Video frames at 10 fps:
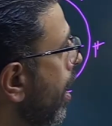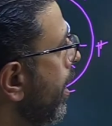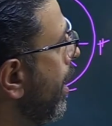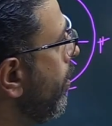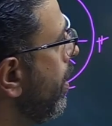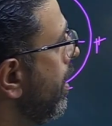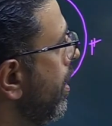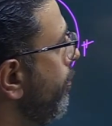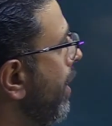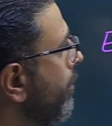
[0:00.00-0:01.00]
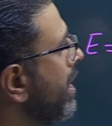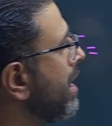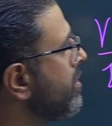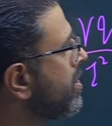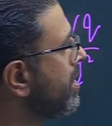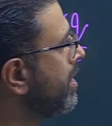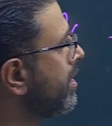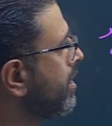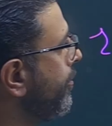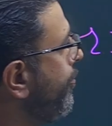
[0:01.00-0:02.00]
Now, when we
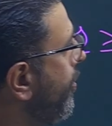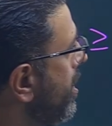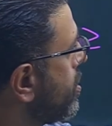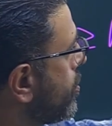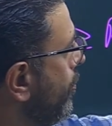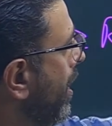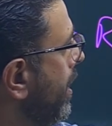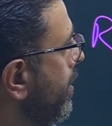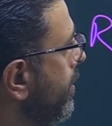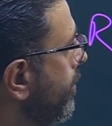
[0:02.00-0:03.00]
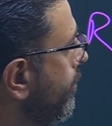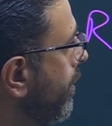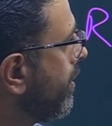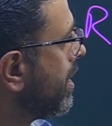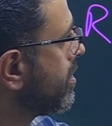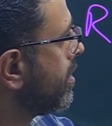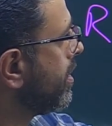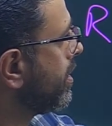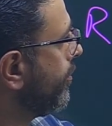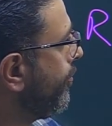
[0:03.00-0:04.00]
consider the first one, when we
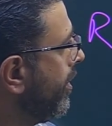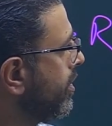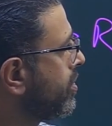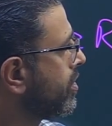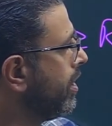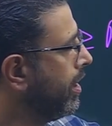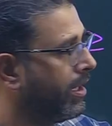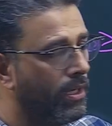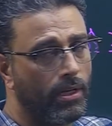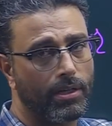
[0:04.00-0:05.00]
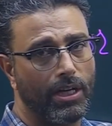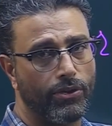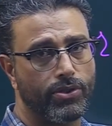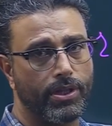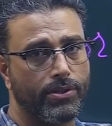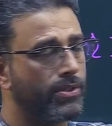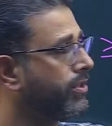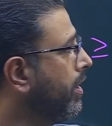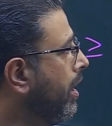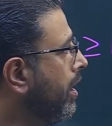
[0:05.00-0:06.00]
consider the first
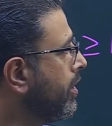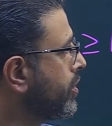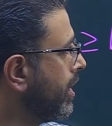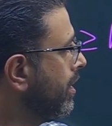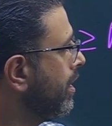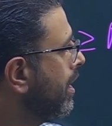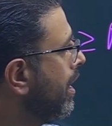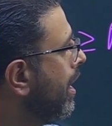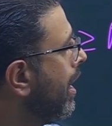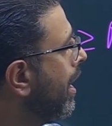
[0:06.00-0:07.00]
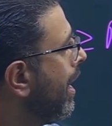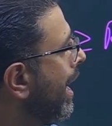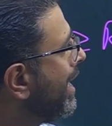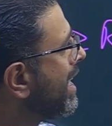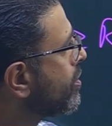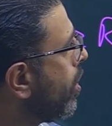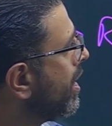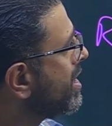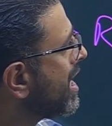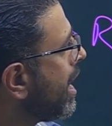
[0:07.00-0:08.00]
Gaussian shell, it has
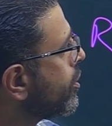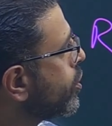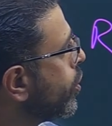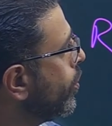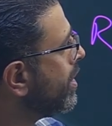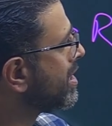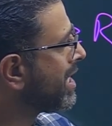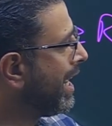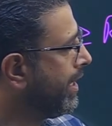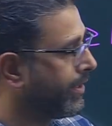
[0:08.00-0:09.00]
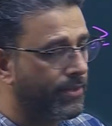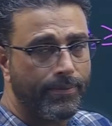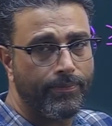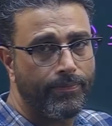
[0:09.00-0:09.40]
only charge Q inside it.